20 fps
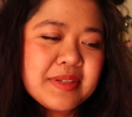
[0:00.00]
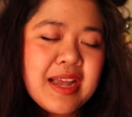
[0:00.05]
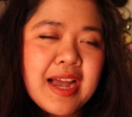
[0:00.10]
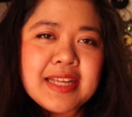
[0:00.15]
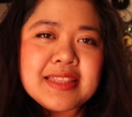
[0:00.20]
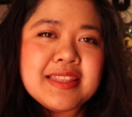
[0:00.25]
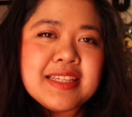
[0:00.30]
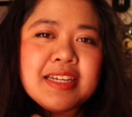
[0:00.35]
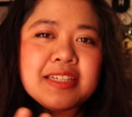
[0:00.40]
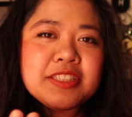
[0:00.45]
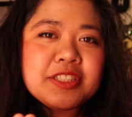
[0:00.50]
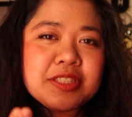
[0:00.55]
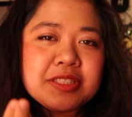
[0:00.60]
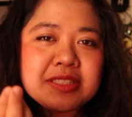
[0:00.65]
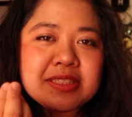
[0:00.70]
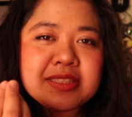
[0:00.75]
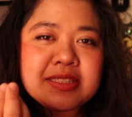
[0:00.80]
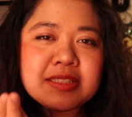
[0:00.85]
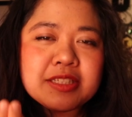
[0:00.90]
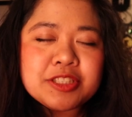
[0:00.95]
I think it's
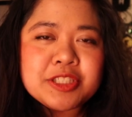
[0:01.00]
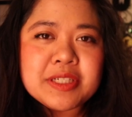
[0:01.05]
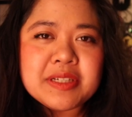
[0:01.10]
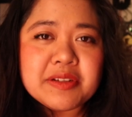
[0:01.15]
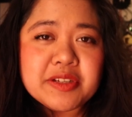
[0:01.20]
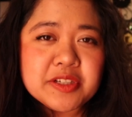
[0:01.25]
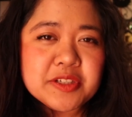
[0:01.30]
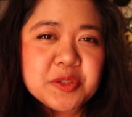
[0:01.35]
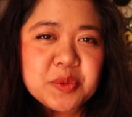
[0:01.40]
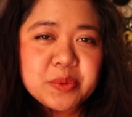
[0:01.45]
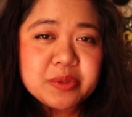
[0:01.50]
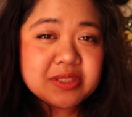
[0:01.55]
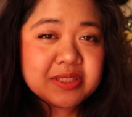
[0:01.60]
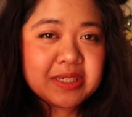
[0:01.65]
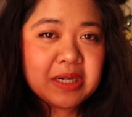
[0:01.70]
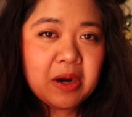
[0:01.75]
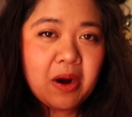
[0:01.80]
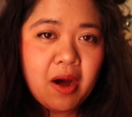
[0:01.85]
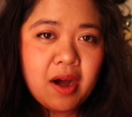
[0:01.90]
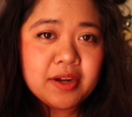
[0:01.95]
just such an
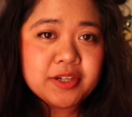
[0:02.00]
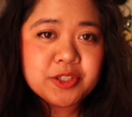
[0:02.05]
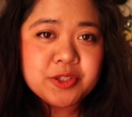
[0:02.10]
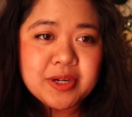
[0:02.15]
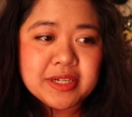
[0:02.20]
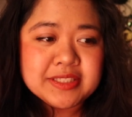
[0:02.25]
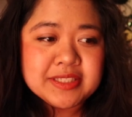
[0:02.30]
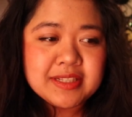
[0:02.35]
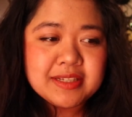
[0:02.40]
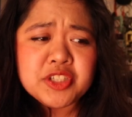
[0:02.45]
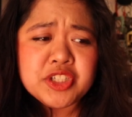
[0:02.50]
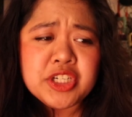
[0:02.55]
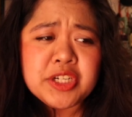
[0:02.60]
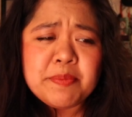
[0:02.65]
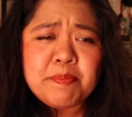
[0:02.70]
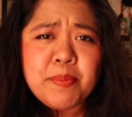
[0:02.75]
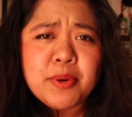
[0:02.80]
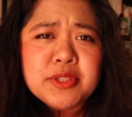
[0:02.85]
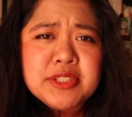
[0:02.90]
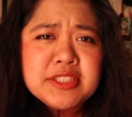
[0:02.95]
interesting contrast that she
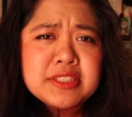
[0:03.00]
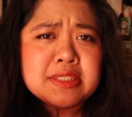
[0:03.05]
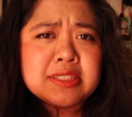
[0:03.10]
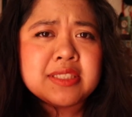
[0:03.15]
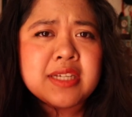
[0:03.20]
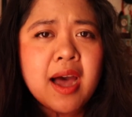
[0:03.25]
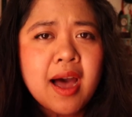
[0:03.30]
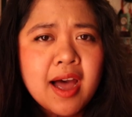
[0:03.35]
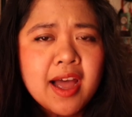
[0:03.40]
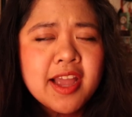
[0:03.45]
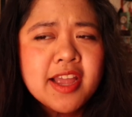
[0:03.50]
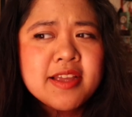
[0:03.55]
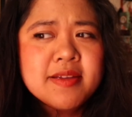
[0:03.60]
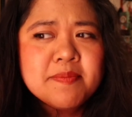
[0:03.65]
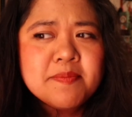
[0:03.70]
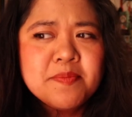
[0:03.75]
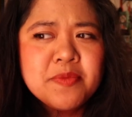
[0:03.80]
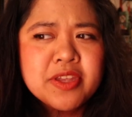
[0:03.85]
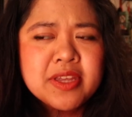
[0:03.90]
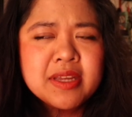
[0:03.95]
puts
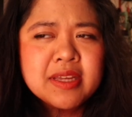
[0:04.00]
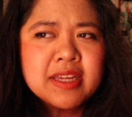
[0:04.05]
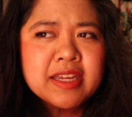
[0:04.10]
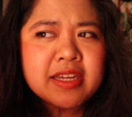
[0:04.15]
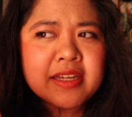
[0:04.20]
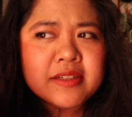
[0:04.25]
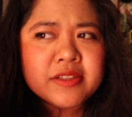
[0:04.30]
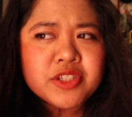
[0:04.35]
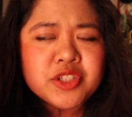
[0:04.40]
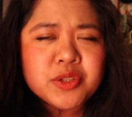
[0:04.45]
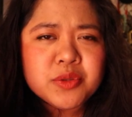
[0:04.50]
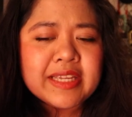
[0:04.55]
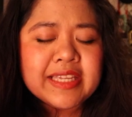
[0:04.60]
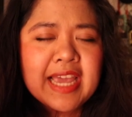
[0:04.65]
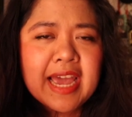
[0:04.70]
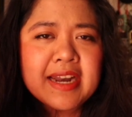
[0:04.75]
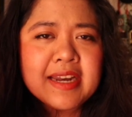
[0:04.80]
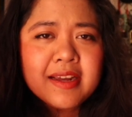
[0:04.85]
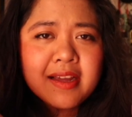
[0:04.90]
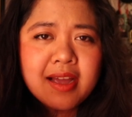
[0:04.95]
time into
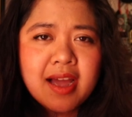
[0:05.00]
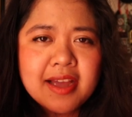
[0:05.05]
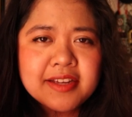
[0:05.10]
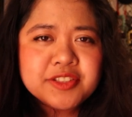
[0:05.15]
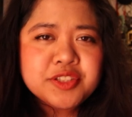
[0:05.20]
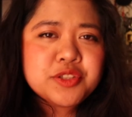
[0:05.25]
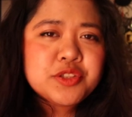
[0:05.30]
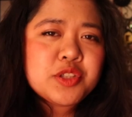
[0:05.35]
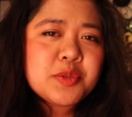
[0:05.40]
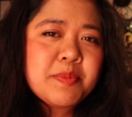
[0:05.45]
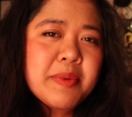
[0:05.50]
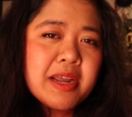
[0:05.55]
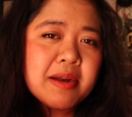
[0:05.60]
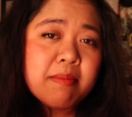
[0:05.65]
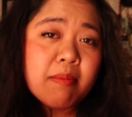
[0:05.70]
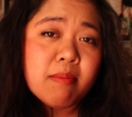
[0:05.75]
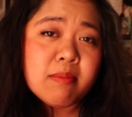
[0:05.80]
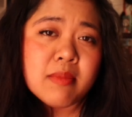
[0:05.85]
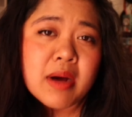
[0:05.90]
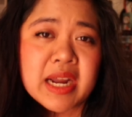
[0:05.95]
getting guys to
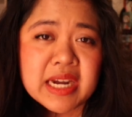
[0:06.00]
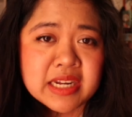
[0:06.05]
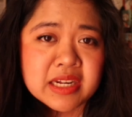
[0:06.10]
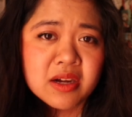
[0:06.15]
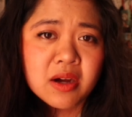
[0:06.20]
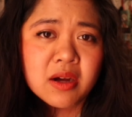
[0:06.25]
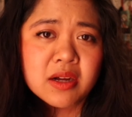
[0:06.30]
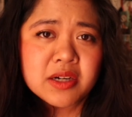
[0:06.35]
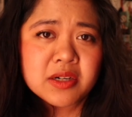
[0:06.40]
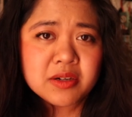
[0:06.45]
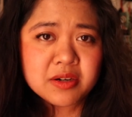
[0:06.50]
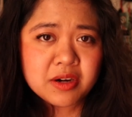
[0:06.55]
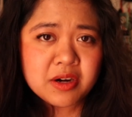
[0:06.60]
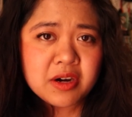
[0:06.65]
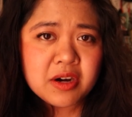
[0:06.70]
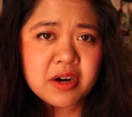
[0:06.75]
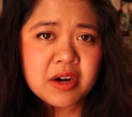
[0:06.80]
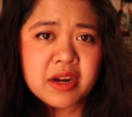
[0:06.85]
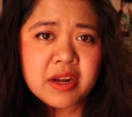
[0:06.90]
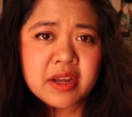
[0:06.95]
spend money on
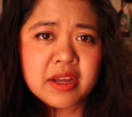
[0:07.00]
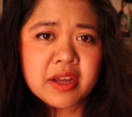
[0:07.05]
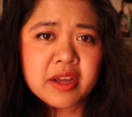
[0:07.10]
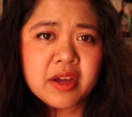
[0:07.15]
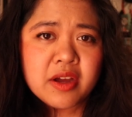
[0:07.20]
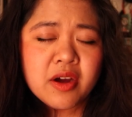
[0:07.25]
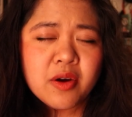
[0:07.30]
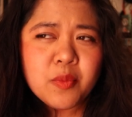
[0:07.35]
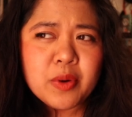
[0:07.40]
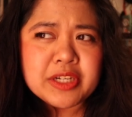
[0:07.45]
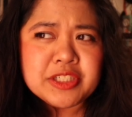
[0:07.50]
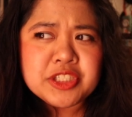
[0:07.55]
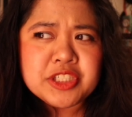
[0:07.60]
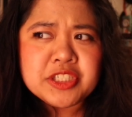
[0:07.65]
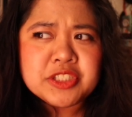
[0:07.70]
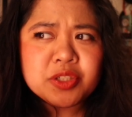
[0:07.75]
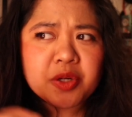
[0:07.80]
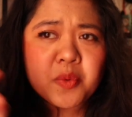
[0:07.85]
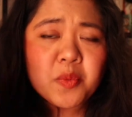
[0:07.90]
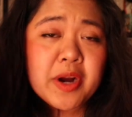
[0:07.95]
her when
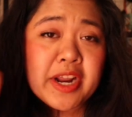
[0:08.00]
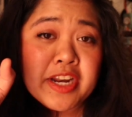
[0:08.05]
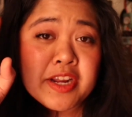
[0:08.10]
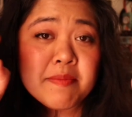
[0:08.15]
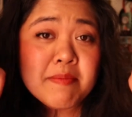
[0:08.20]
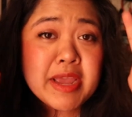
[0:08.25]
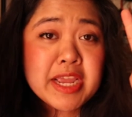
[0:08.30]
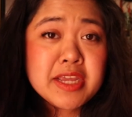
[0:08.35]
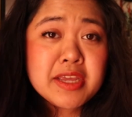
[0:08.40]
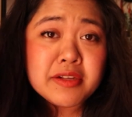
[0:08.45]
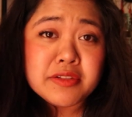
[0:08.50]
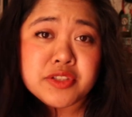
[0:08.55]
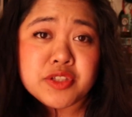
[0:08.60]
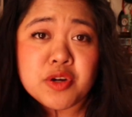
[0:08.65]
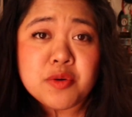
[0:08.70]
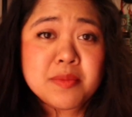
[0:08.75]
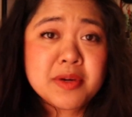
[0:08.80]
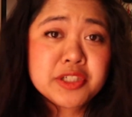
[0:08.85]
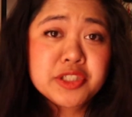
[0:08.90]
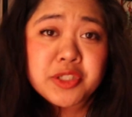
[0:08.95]
she's already making
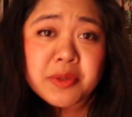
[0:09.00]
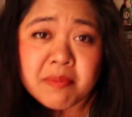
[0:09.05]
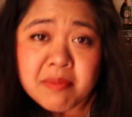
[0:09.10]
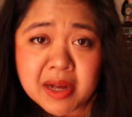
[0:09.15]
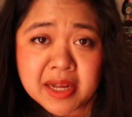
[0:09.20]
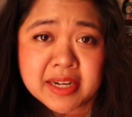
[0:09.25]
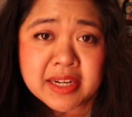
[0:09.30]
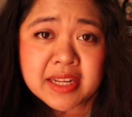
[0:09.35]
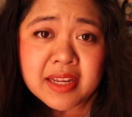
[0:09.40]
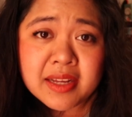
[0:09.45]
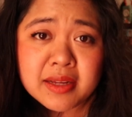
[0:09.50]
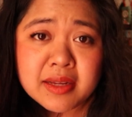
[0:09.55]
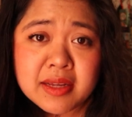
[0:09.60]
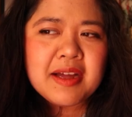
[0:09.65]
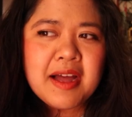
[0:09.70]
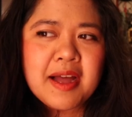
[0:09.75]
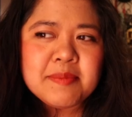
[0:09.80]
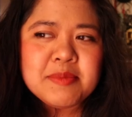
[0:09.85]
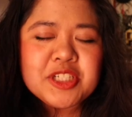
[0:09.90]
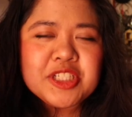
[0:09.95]
so much money.
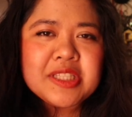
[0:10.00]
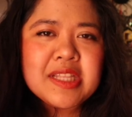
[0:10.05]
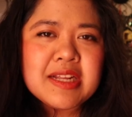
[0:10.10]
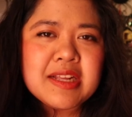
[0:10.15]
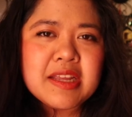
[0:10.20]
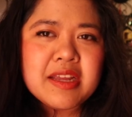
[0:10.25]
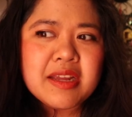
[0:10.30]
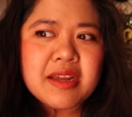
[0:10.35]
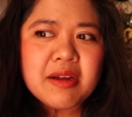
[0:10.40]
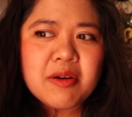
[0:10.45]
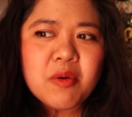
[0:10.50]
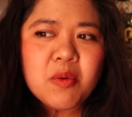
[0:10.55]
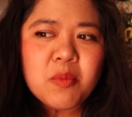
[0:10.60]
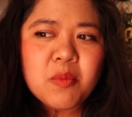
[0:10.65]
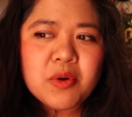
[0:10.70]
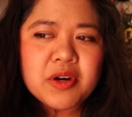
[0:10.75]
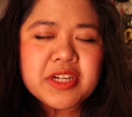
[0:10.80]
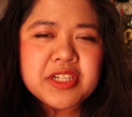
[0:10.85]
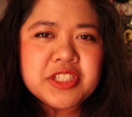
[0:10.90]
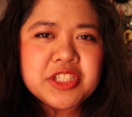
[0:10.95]
I'm just thinking,
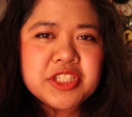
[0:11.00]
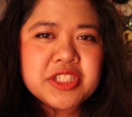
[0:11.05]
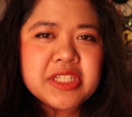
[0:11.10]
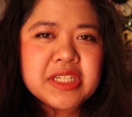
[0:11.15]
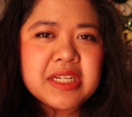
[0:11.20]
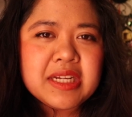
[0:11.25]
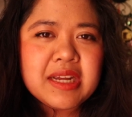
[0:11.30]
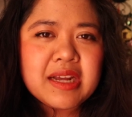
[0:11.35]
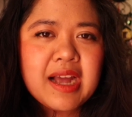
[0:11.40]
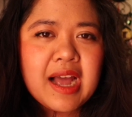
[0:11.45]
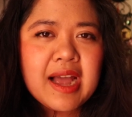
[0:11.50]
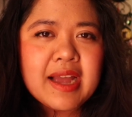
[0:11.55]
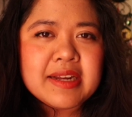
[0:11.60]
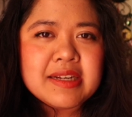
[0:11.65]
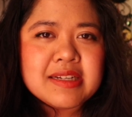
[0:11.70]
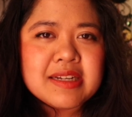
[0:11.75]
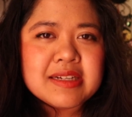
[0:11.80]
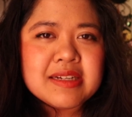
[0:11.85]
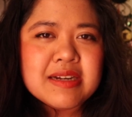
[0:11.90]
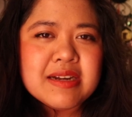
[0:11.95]
wouldn't she
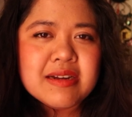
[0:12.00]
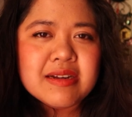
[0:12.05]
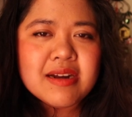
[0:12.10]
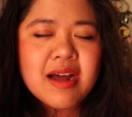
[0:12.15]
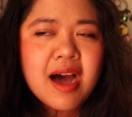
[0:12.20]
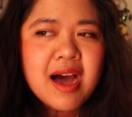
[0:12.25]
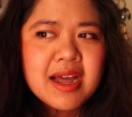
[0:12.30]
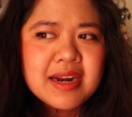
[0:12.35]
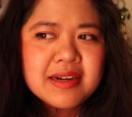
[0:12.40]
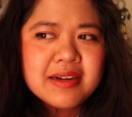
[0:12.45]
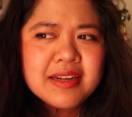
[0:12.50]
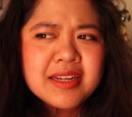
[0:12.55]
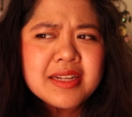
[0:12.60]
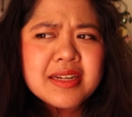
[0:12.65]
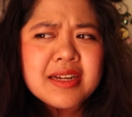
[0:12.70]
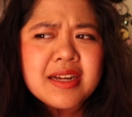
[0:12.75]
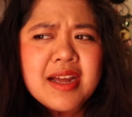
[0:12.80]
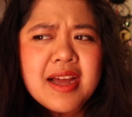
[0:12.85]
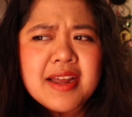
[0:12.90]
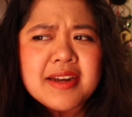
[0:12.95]
kind of not need
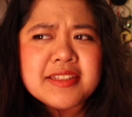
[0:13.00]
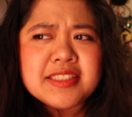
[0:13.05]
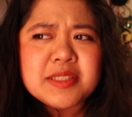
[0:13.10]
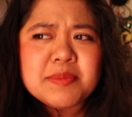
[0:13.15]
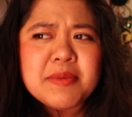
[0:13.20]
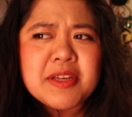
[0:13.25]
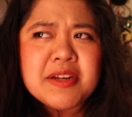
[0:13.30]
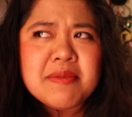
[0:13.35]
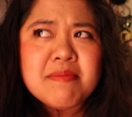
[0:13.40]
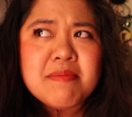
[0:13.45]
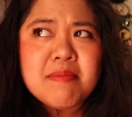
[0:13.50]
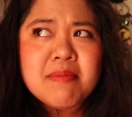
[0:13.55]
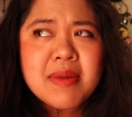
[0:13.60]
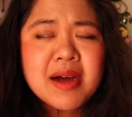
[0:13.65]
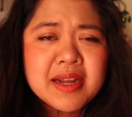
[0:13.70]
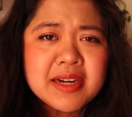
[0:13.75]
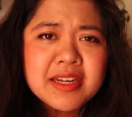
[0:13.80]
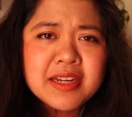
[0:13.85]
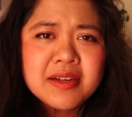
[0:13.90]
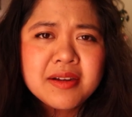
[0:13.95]
a guy to spend
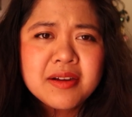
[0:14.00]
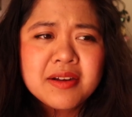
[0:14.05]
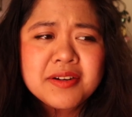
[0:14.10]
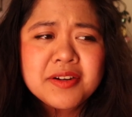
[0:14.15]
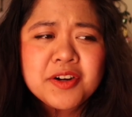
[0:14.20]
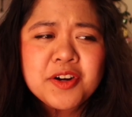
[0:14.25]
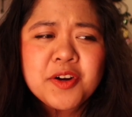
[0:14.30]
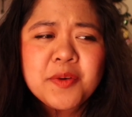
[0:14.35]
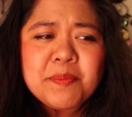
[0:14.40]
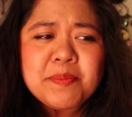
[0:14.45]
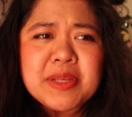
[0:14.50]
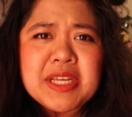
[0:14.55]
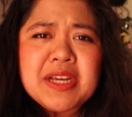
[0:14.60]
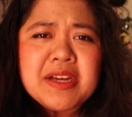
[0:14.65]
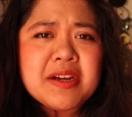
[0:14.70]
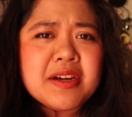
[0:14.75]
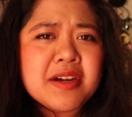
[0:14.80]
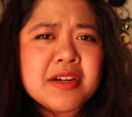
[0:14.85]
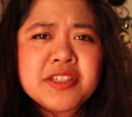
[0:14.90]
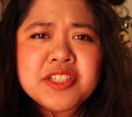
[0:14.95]
money on her
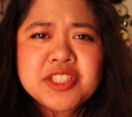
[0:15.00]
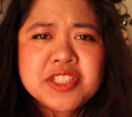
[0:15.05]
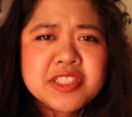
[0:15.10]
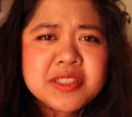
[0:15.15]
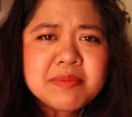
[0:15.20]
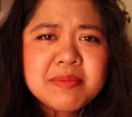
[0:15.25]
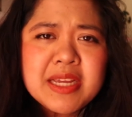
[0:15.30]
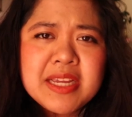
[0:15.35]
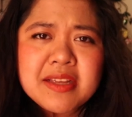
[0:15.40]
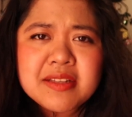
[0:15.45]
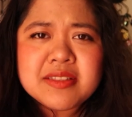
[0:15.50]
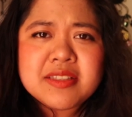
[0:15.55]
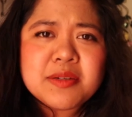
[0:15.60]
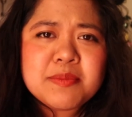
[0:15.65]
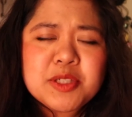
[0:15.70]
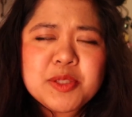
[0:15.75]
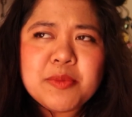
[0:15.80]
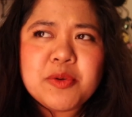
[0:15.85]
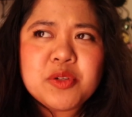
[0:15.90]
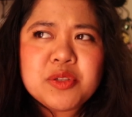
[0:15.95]
because she's making so
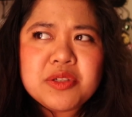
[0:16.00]
much?